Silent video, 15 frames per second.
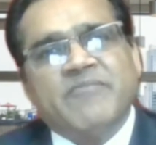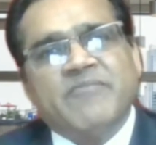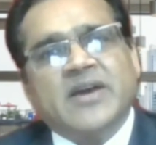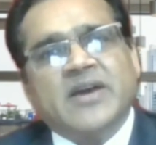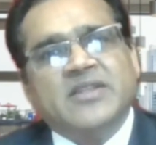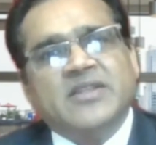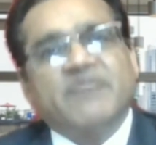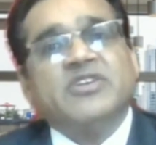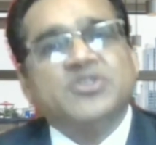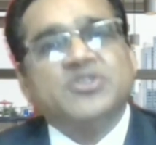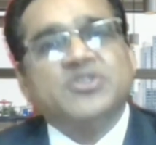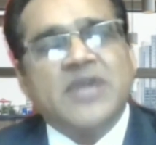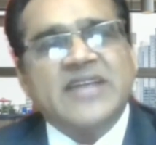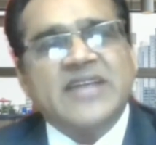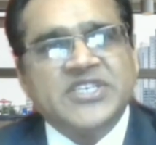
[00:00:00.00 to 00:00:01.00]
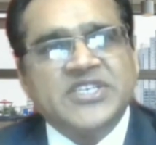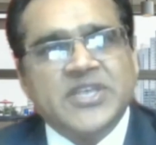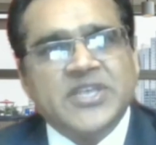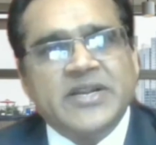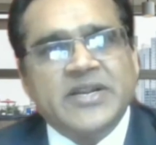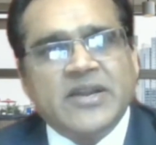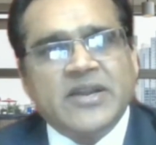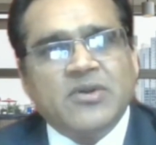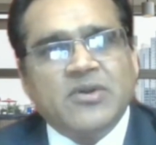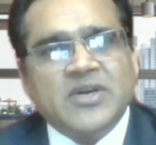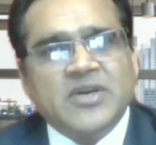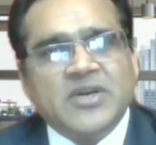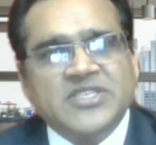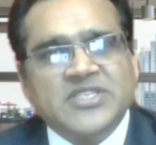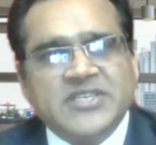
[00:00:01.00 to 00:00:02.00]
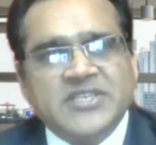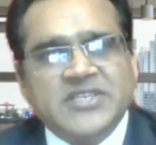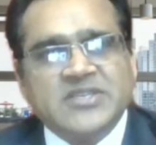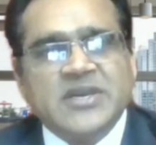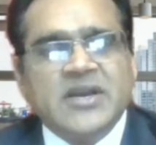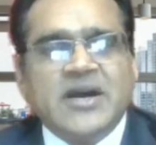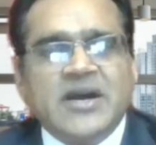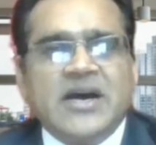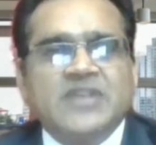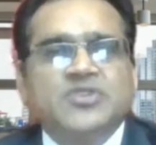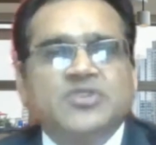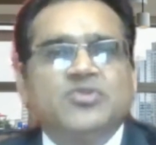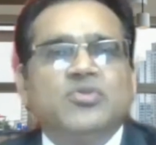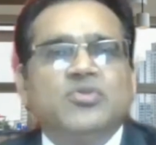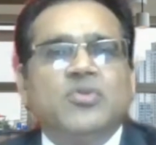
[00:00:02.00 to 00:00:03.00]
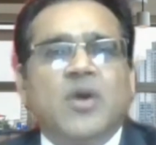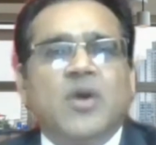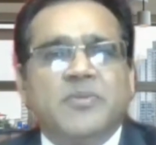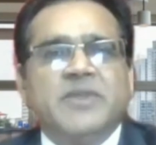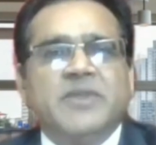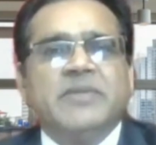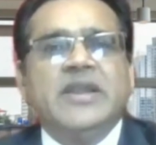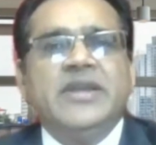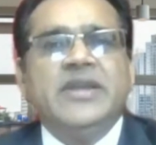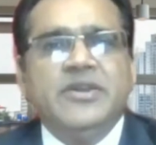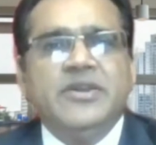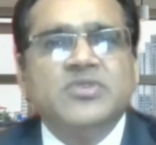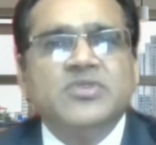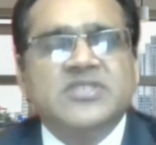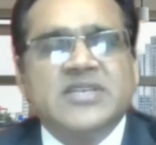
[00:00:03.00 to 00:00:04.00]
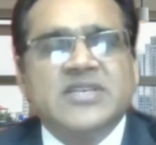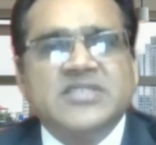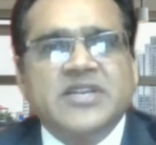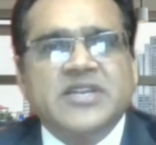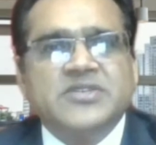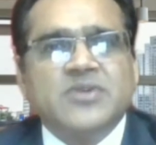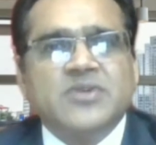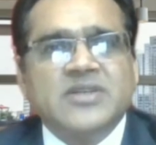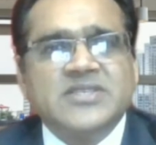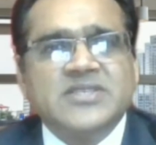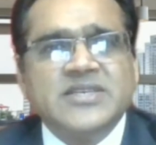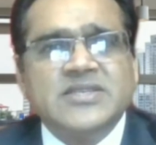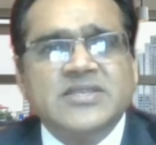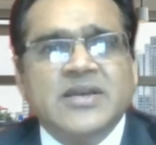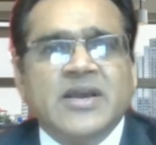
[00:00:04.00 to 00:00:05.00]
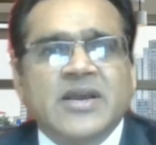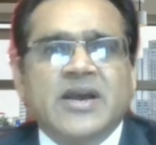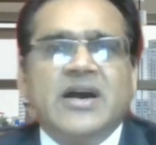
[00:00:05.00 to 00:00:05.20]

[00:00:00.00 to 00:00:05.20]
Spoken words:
the virtualization technologies to optimally use such resources.